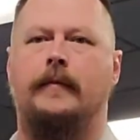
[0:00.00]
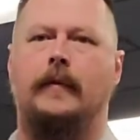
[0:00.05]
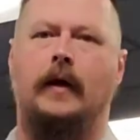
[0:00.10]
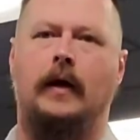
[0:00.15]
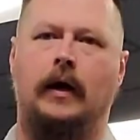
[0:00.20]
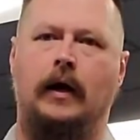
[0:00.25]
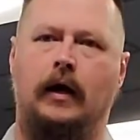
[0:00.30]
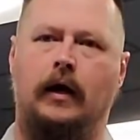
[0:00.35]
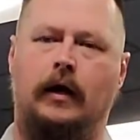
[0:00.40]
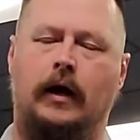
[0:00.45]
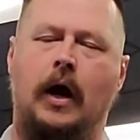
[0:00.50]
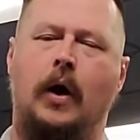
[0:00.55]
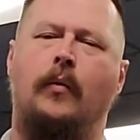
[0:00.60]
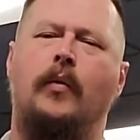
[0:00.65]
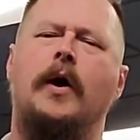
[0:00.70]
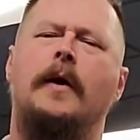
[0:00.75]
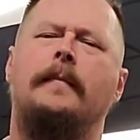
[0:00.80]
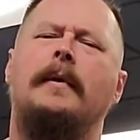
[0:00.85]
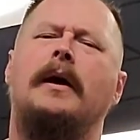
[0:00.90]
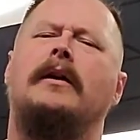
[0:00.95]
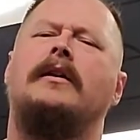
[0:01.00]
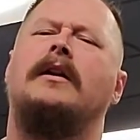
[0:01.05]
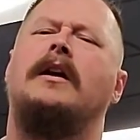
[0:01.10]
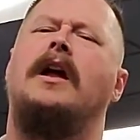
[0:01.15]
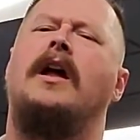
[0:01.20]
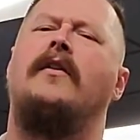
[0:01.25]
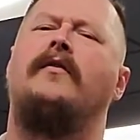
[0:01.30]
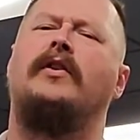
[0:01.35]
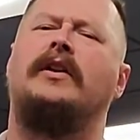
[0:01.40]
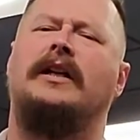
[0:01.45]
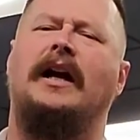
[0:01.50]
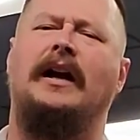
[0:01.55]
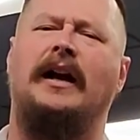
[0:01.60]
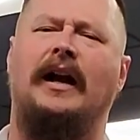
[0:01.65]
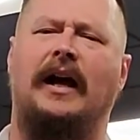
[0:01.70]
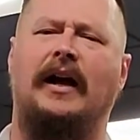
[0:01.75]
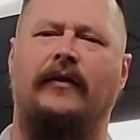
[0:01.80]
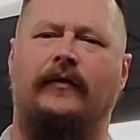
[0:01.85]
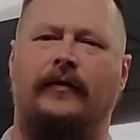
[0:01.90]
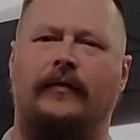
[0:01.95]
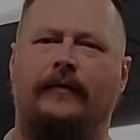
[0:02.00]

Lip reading: Now what about everyday life?